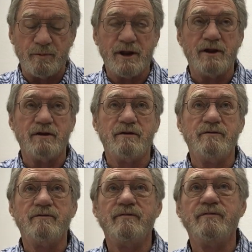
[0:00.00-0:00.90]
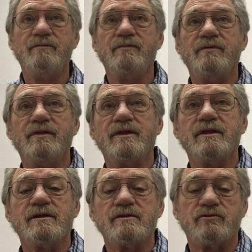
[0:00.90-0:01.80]
be
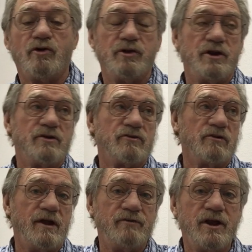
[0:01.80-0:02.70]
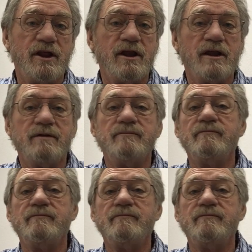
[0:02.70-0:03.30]
sold into slavery, did he?